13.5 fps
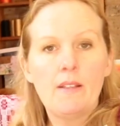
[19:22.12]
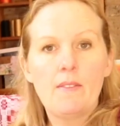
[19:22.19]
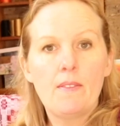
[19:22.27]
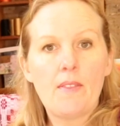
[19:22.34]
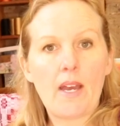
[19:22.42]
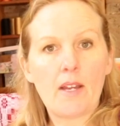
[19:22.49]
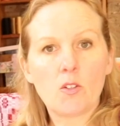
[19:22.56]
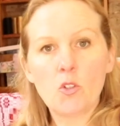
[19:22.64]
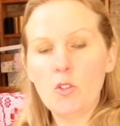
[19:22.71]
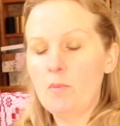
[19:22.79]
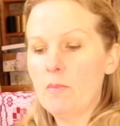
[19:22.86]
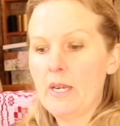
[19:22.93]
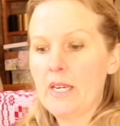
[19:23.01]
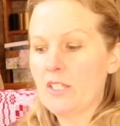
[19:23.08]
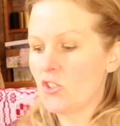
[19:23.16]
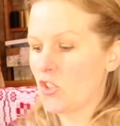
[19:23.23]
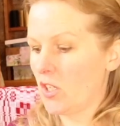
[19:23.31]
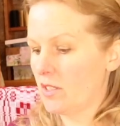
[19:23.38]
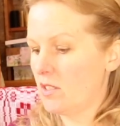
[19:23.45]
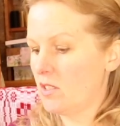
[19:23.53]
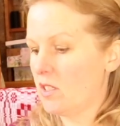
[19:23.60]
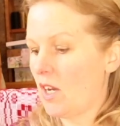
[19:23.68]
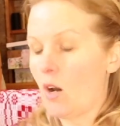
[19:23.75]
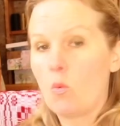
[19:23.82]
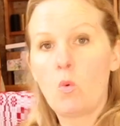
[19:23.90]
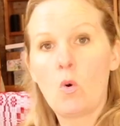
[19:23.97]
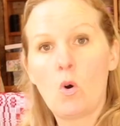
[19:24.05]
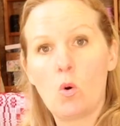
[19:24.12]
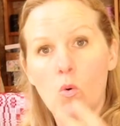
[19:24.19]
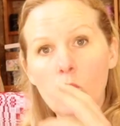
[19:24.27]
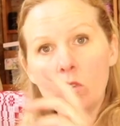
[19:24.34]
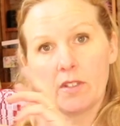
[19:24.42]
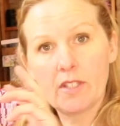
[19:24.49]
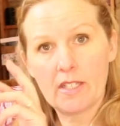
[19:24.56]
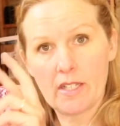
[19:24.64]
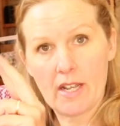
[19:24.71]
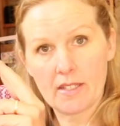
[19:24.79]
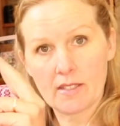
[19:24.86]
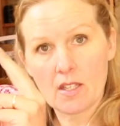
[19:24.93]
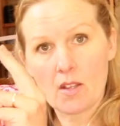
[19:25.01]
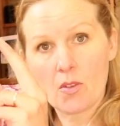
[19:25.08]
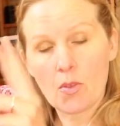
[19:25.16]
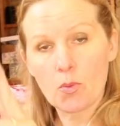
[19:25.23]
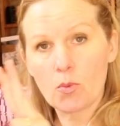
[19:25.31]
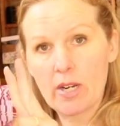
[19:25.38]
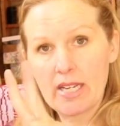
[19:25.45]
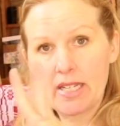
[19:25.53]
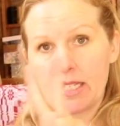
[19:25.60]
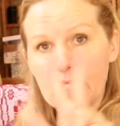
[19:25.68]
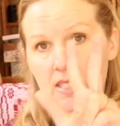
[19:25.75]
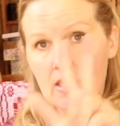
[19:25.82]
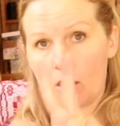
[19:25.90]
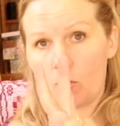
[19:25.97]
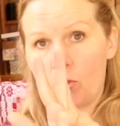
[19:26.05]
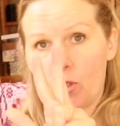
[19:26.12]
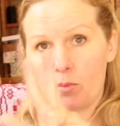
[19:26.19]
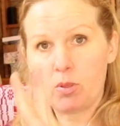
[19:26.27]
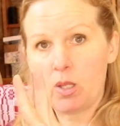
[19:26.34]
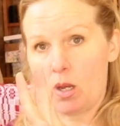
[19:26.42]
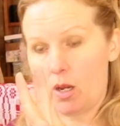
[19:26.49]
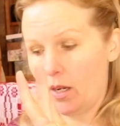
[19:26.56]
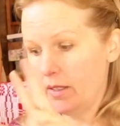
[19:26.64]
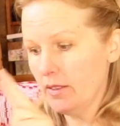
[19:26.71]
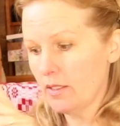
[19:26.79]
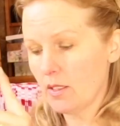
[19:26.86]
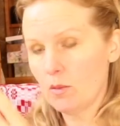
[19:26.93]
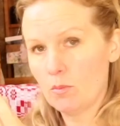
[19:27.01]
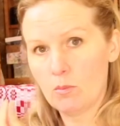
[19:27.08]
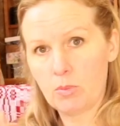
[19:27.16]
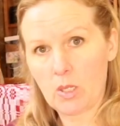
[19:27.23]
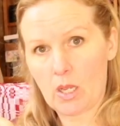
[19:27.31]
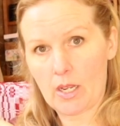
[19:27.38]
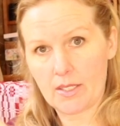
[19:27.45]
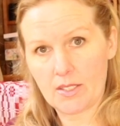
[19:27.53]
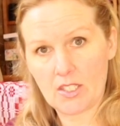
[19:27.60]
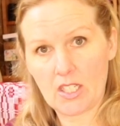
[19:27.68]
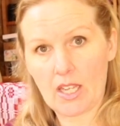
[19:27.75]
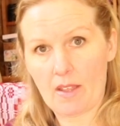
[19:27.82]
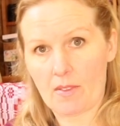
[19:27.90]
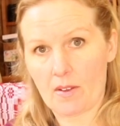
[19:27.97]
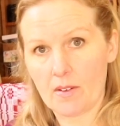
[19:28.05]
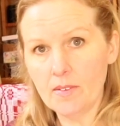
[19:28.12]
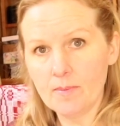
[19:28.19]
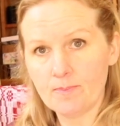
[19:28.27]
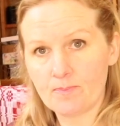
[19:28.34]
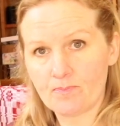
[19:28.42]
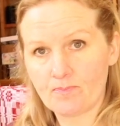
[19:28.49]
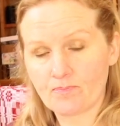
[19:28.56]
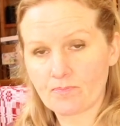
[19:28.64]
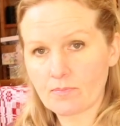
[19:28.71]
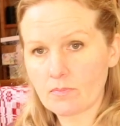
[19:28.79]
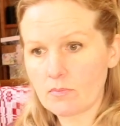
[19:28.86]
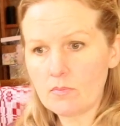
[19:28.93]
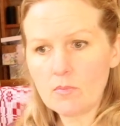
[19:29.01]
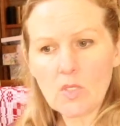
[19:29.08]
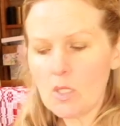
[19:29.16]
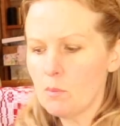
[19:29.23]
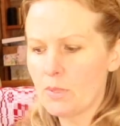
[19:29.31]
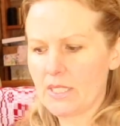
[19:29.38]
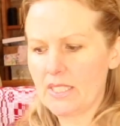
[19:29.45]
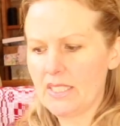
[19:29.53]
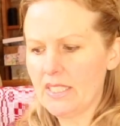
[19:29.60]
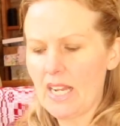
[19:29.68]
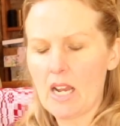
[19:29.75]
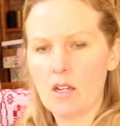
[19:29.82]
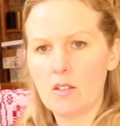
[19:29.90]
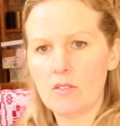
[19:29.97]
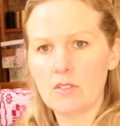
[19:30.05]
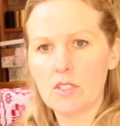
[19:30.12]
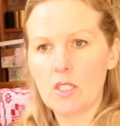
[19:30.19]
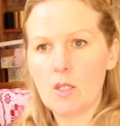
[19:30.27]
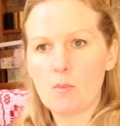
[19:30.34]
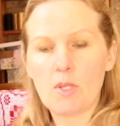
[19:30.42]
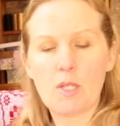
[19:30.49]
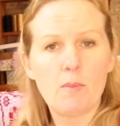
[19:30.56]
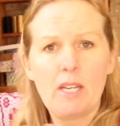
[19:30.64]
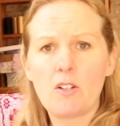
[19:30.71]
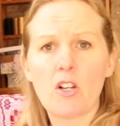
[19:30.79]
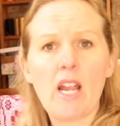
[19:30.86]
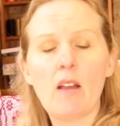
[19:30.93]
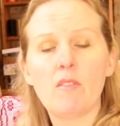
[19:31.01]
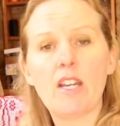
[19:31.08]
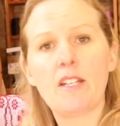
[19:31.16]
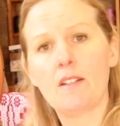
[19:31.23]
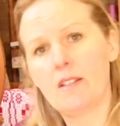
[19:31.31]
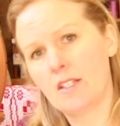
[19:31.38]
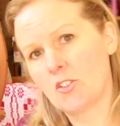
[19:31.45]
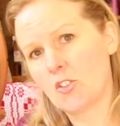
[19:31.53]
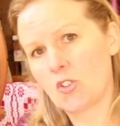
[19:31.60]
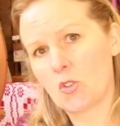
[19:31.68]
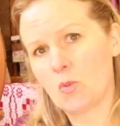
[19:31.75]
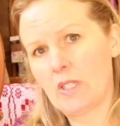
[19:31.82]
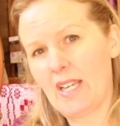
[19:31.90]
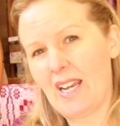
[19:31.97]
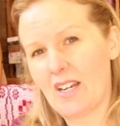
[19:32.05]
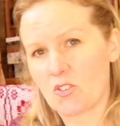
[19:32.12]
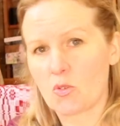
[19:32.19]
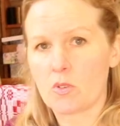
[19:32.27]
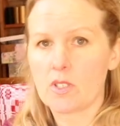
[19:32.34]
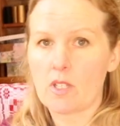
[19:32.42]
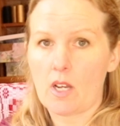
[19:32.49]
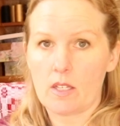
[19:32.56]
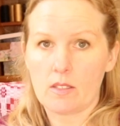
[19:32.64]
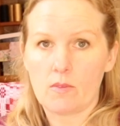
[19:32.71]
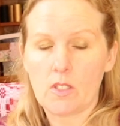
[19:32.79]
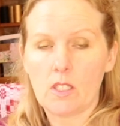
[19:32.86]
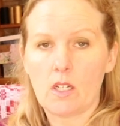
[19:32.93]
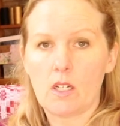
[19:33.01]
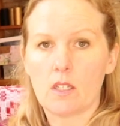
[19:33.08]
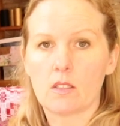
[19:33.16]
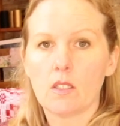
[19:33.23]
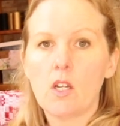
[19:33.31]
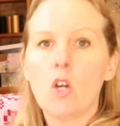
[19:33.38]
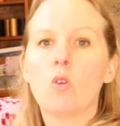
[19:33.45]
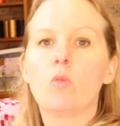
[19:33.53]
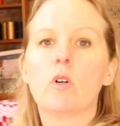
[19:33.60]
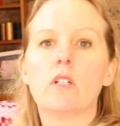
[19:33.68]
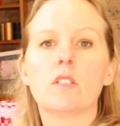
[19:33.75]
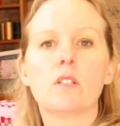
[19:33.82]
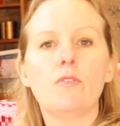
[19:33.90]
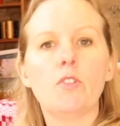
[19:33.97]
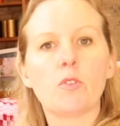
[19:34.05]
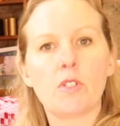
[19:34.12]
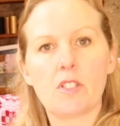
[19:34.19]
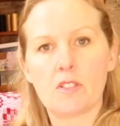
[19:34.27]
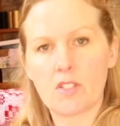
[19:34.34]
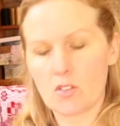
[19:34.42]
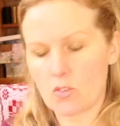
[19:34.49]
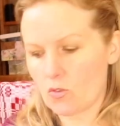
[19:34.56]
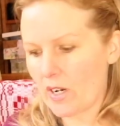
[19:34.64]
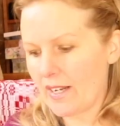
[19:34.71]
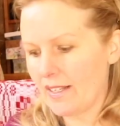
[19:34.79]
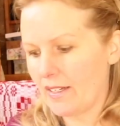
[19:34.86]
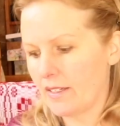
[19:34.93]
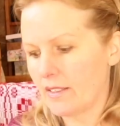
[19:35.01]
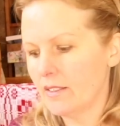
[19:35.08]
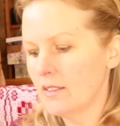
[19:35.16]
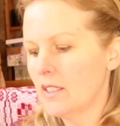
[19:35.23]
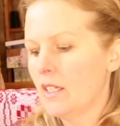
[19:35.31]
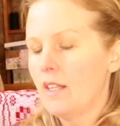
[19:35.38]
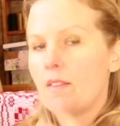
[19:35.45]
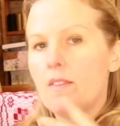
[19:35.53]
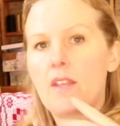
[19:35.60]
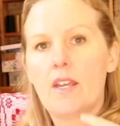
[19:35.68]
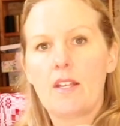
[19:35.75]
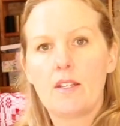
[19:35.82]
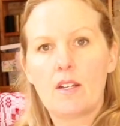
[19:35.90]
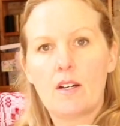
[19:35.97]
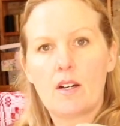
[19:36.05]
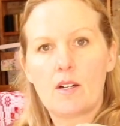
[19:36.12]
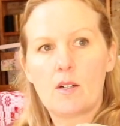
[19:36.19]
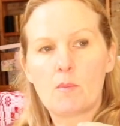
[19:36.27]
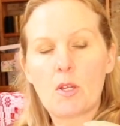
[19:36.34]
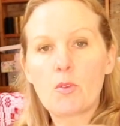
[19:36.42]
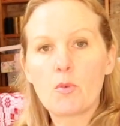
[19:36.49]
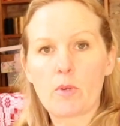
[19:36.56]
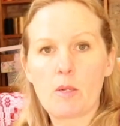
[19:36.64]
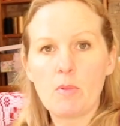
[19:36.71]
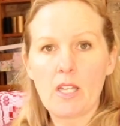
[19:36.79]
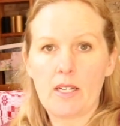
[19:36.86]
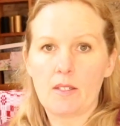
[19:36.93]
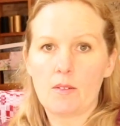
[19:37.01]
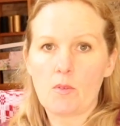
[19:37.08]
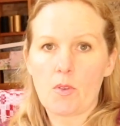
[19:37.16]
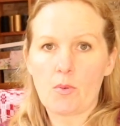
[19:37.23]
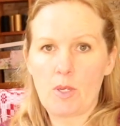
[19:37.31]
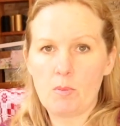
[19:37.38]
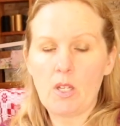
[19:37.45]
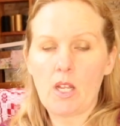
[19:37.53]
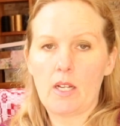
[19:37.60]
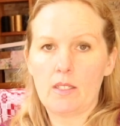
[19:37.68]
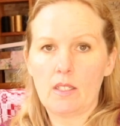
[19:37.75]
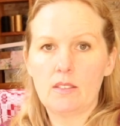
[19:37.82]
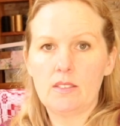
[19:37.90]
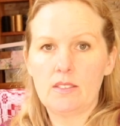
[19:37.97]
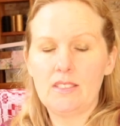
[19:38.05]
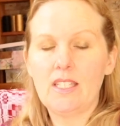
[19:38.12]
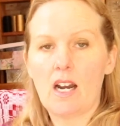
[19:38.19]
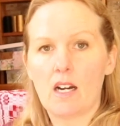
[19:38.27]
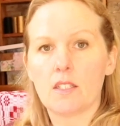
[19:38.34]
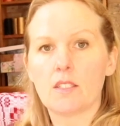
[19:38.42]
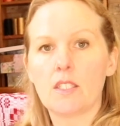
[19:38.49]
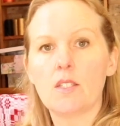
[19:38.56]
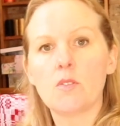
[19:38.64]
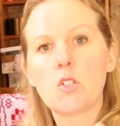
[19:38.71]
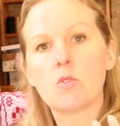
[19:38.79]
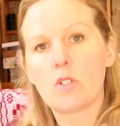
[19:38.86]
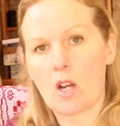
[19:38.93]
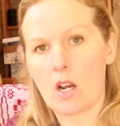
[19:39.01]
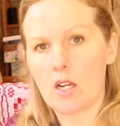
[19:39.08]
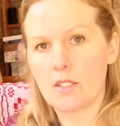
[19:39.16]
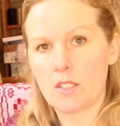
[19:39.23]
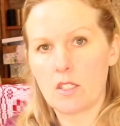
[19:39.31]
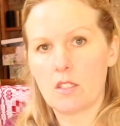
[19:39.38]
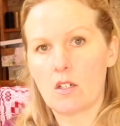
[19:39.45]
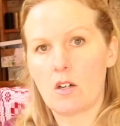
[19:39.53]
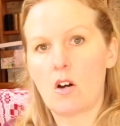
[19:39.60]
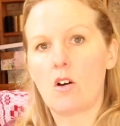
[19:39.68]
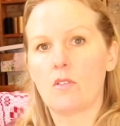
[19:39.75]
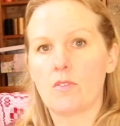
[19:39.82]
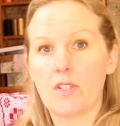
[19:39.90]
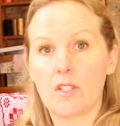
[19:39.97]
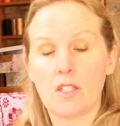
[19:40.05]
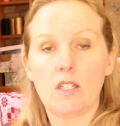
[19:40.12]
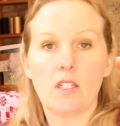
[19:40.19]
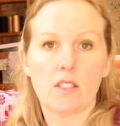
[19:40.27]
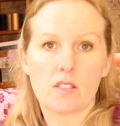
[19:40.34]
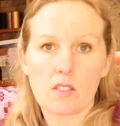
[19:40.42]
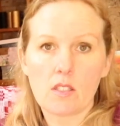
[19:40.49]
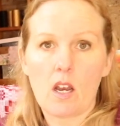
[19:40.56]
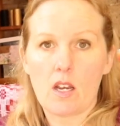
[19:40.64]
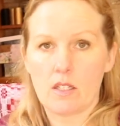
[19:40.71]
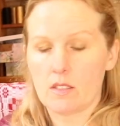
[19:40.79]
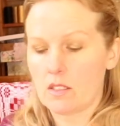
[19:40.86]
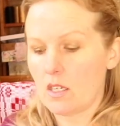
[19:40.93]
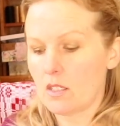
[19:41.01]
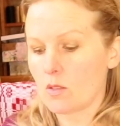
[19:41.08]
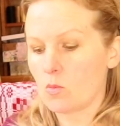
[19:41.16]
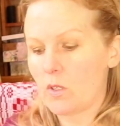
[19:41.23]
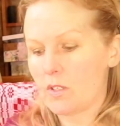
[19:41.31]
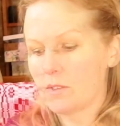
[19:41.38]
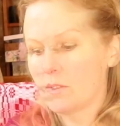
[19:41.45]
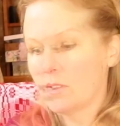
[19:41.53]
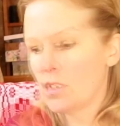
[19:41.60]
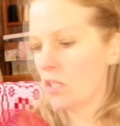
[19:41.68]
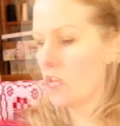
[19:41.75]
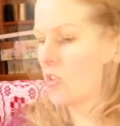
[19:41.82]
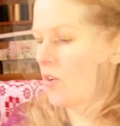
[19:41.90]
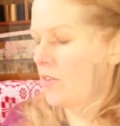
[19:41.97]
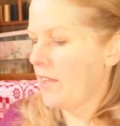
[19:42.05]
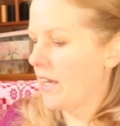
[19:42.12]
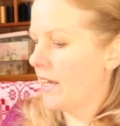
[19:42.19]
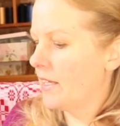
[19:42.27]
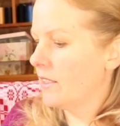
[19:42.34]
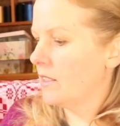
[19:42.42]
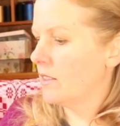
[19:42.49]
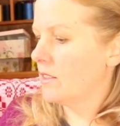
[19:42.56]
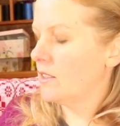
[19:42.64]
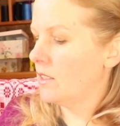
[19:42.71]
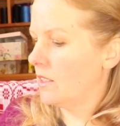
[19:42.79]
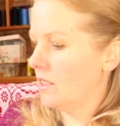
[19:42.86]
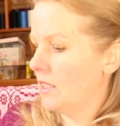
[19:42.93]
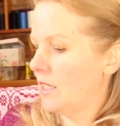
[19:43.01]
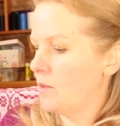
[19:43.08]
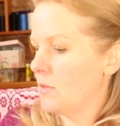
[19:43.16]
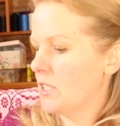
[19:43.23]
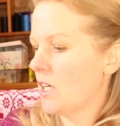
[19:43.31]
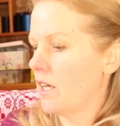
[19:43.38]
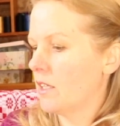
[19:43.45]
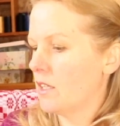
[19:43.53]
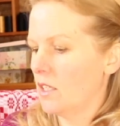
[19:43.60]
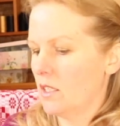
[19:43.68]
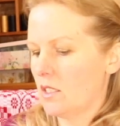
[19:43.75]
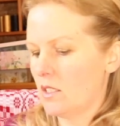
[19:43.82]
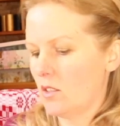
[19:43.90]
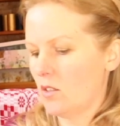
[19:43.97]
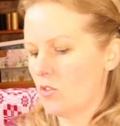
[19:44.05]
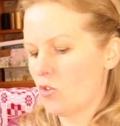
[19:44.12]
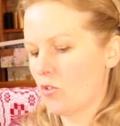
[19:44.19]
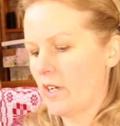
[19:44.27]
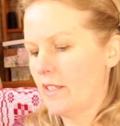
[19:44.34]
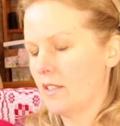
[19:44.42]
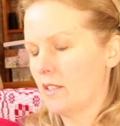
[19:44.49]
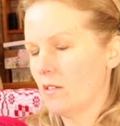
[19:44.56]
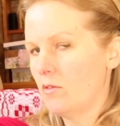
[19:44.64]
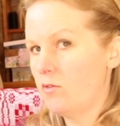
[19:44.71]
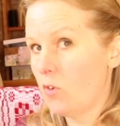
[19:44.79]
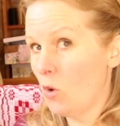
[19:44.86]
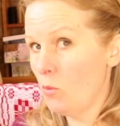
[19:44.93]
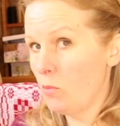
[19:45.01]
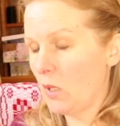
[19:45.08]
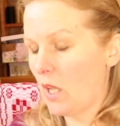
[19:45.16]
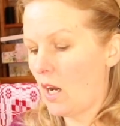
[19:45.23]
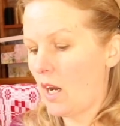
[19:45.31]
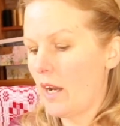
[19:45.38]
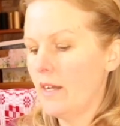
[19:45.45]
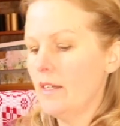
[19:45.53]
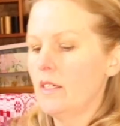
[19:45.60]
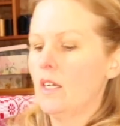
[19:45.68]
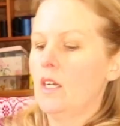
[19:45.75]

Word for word: that could mean just a wool that has three separate plies plied together, but it can have, but it may not have anything to do with the actual size of the yarn. Whereas if you're in Australia, then um, a three-ply three-ply yarn gives you an idea of the size as well. So then let me take this Australian four-ply.